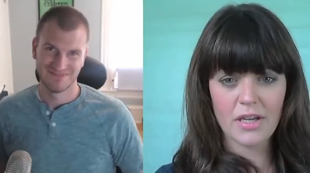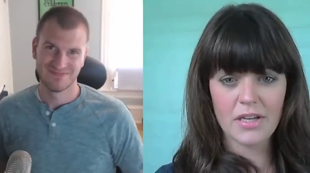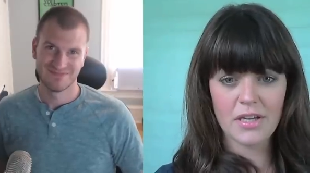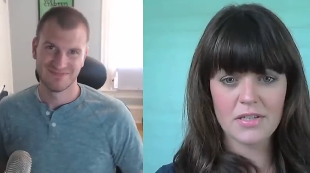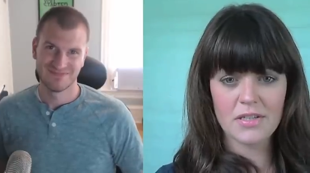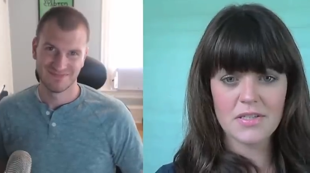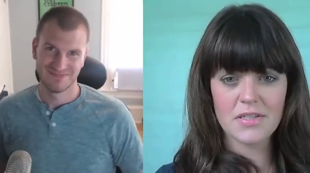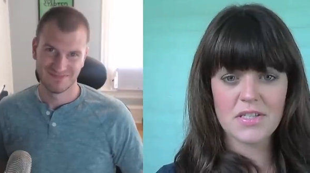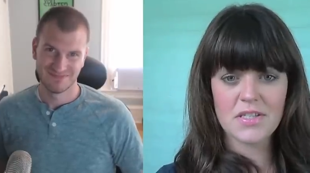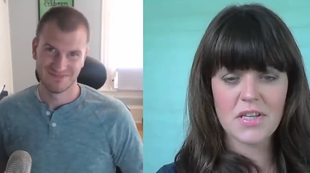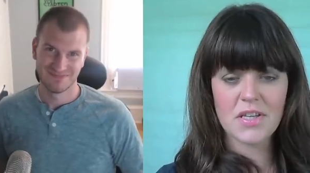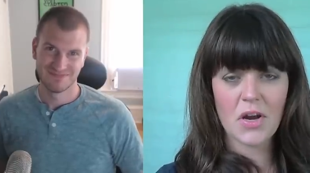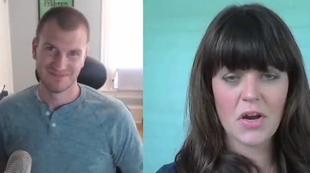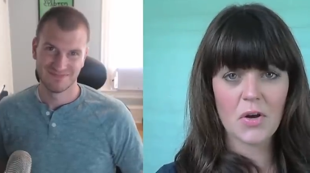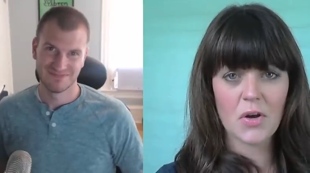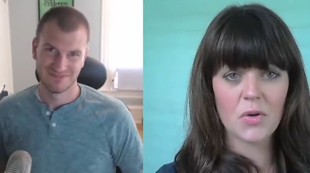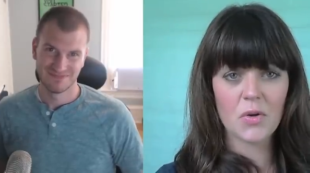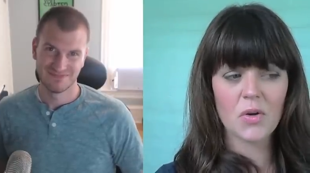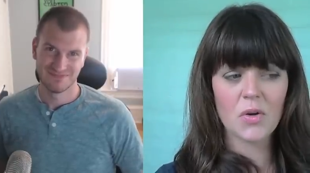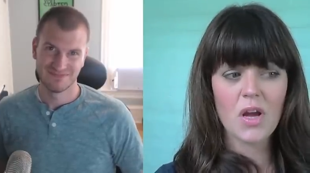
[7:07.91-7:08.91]
Speaker 1: And
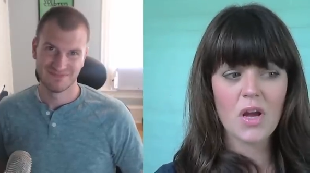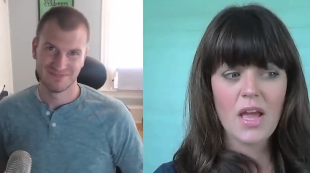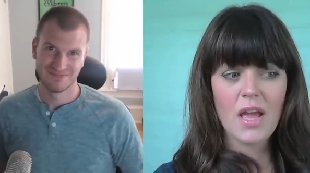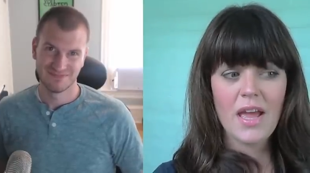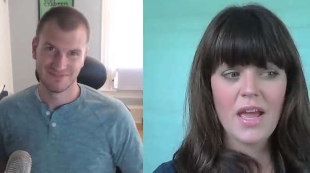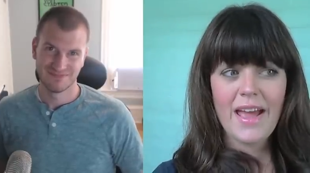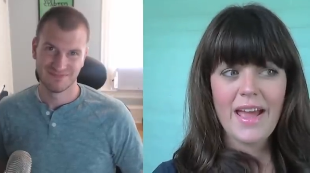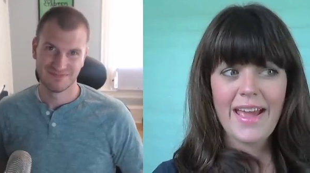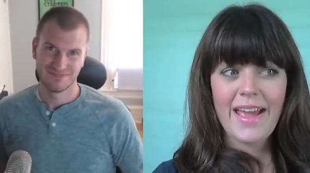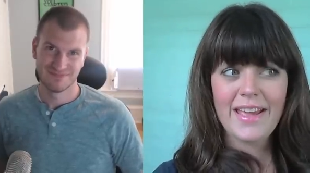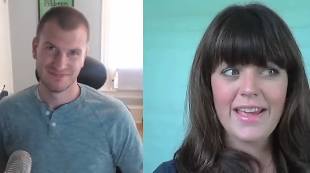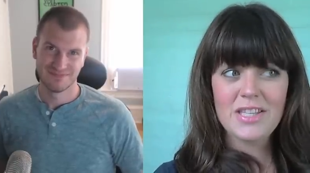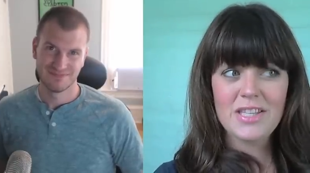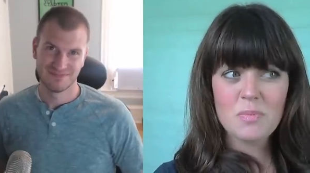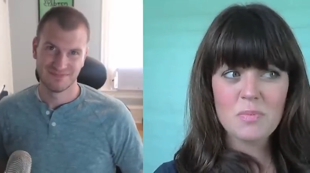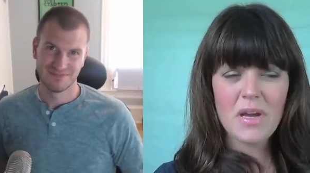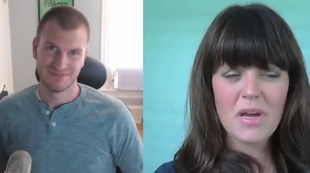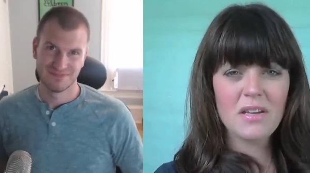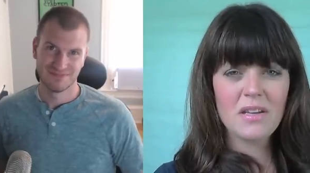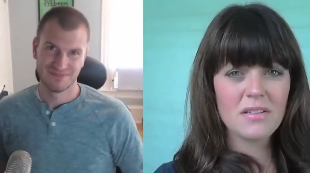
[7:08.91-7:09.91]
so
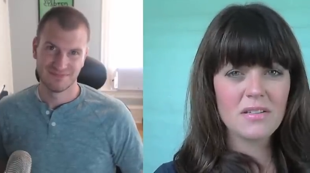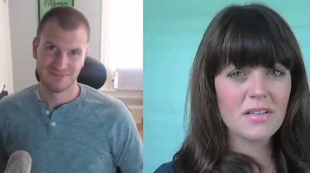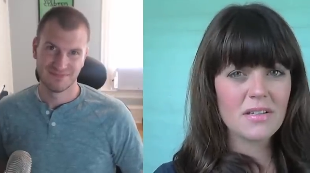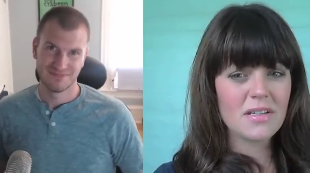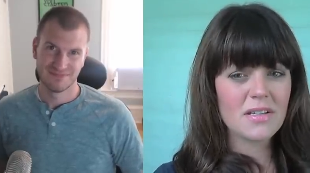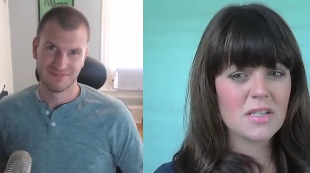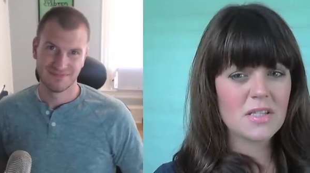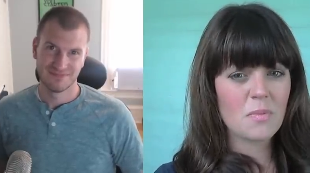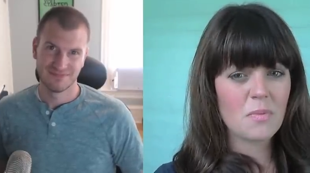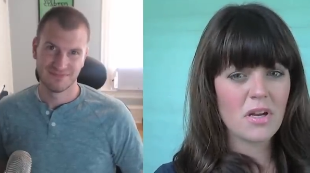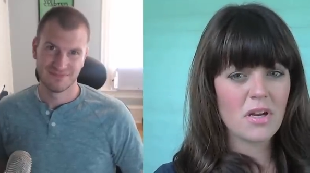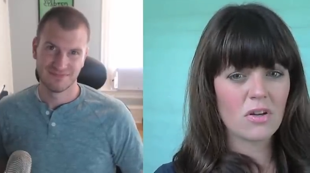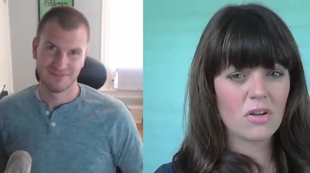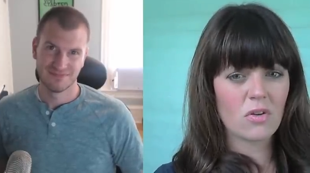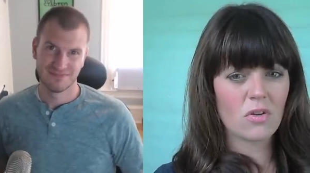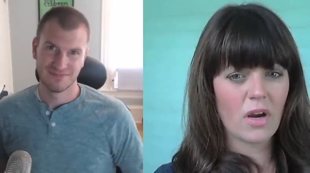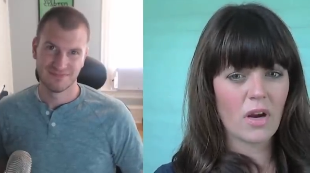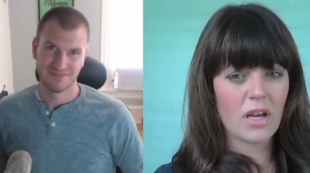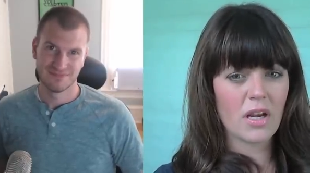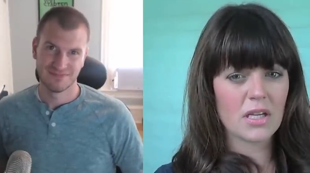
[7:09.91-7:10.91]
it's been it's been a
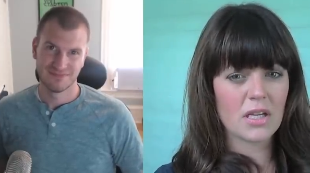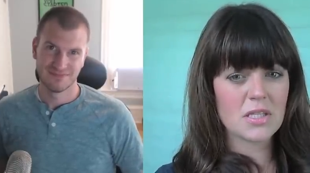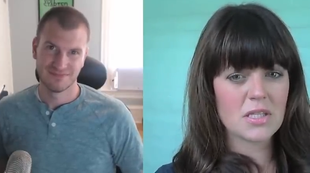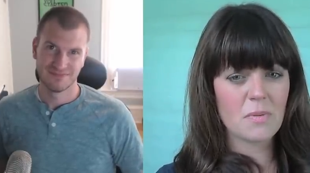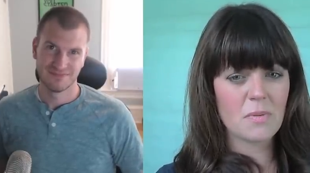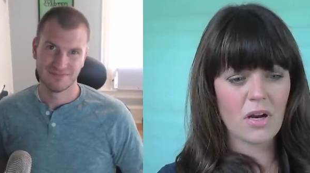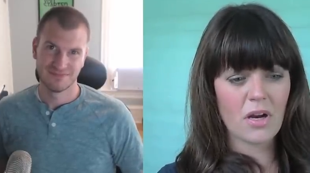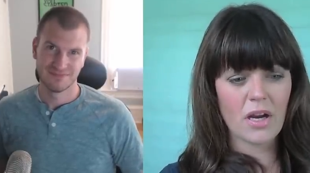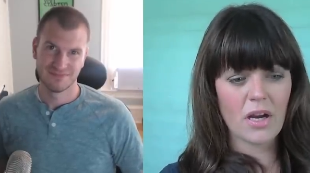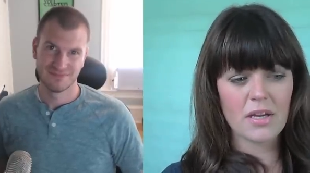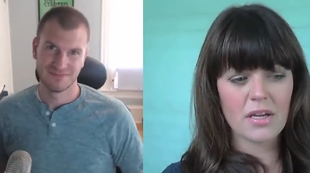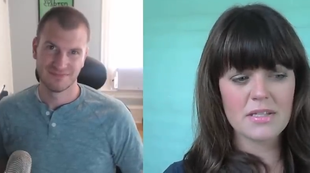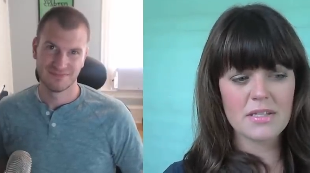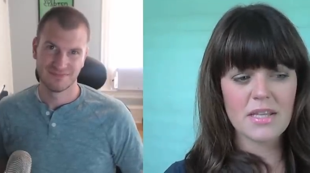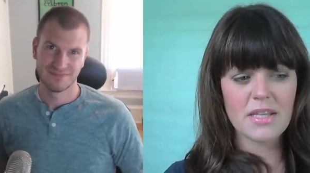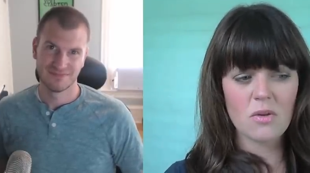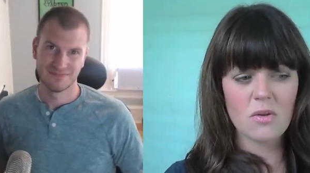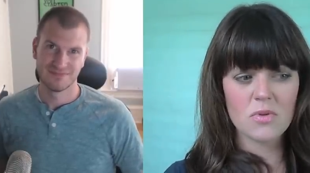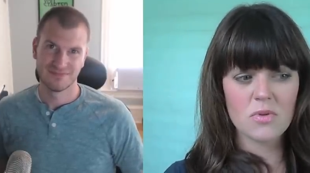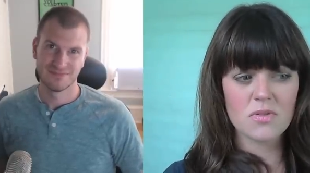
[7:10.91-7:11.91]
great
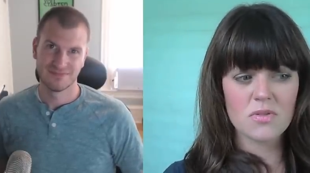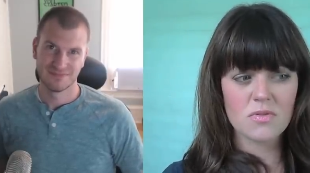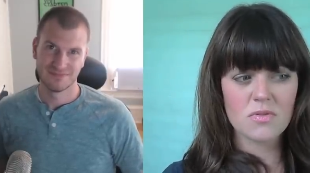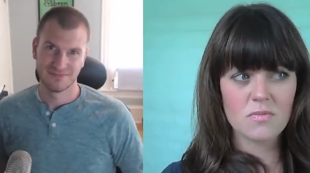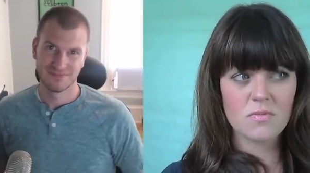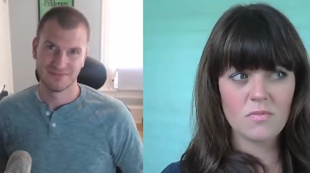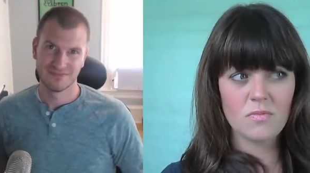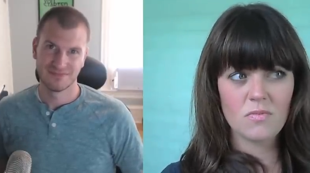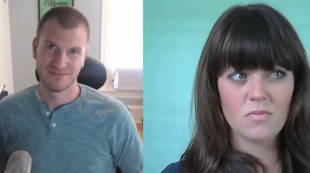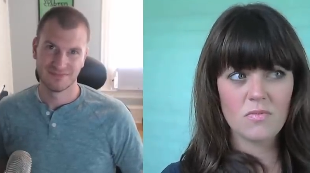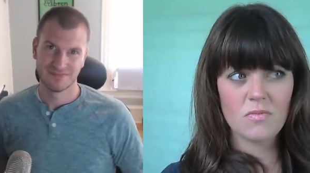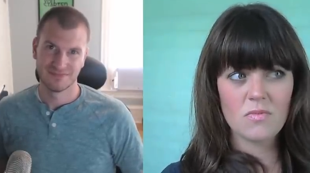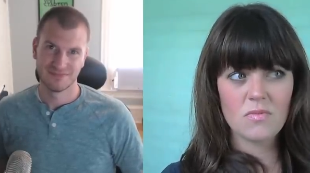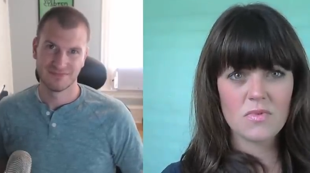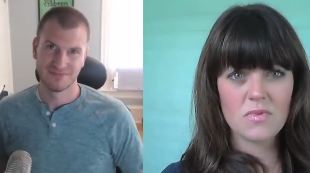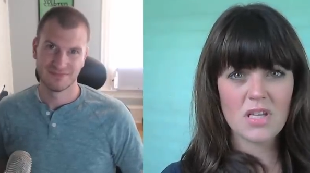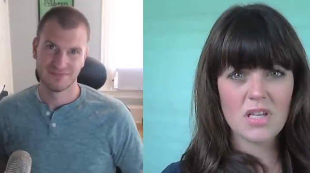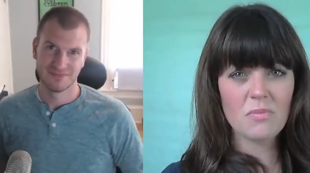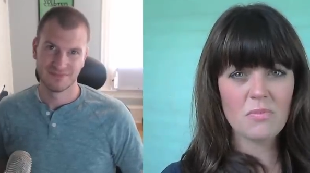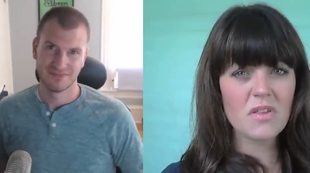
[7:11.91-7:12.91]
experience. It was
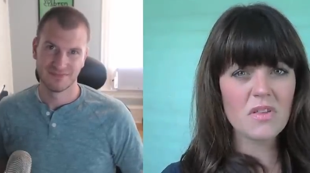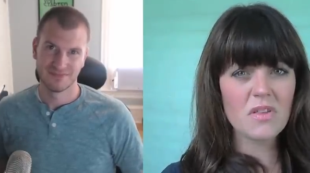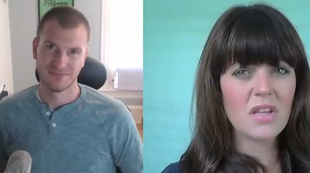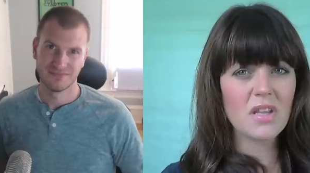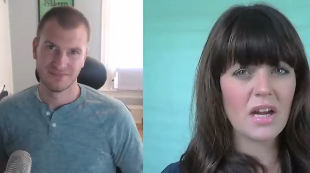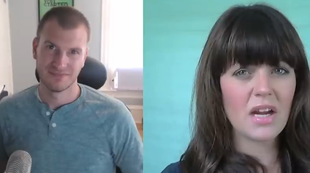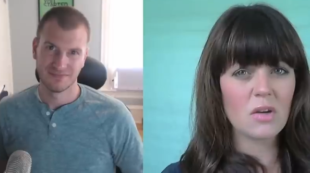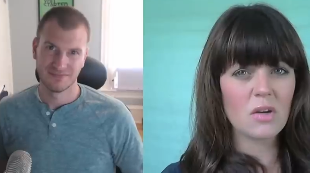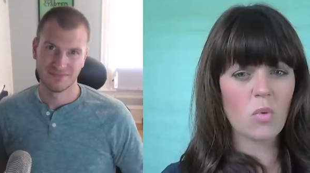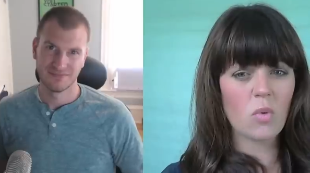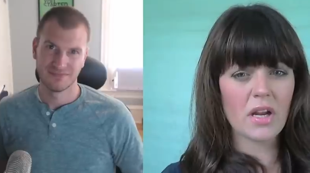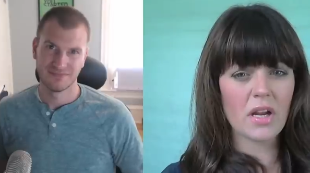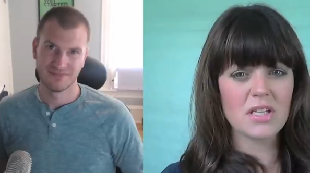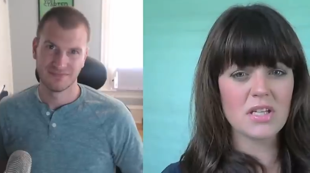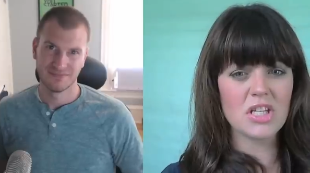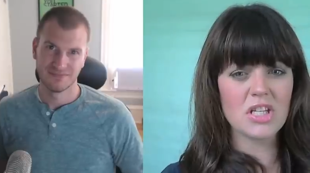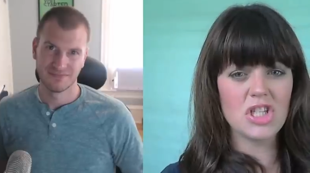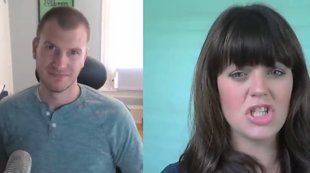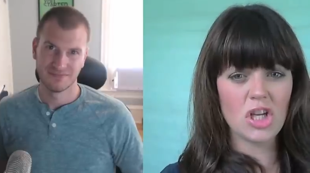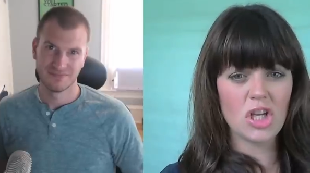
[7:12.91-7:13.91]
something that I had
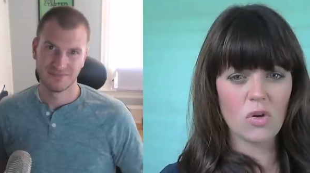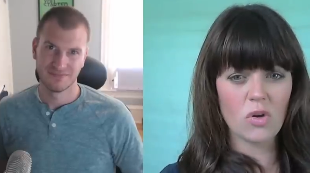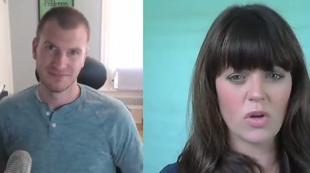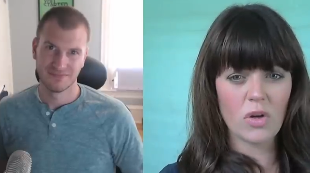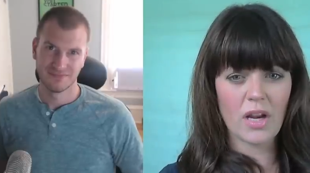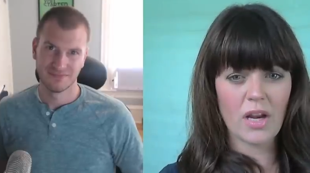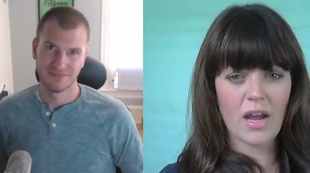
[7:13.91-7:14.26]
wanted to do, and